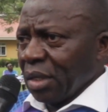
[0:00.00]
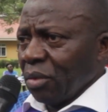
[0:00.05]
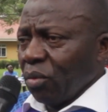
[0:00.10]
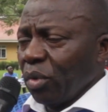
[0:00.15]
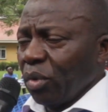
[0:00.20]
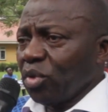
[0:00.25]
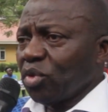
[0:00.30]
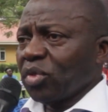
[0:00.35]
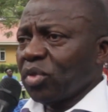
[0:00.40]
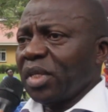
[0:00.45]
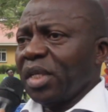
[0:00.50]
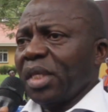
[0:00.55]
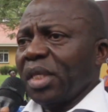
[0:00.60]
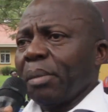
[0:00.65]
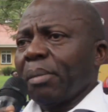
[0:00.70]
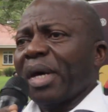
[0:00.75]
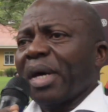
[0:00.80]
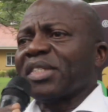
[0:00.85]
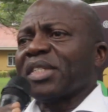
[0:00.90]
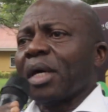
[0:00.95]
we used to send the
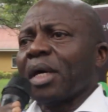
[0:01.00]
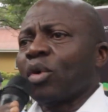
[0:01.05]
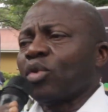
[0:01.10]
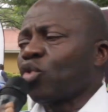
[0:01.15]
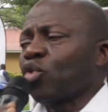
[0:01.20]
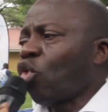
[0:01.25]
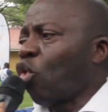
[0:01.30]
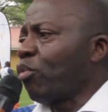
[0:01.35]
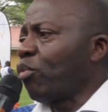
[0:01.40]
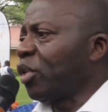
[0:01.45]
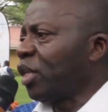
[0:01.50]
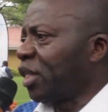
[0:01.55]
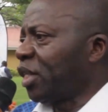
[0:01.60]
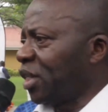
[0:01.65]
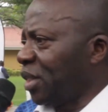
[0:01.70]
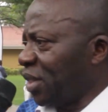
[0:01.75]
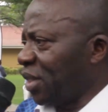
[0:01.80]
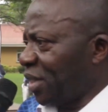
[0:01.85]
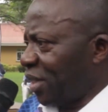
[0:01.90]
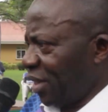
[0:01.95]
bus out to
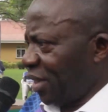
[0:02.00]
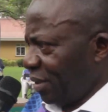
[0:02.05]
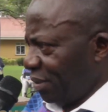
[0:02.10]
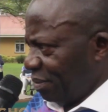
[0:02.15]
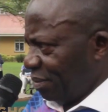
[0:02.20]
communities.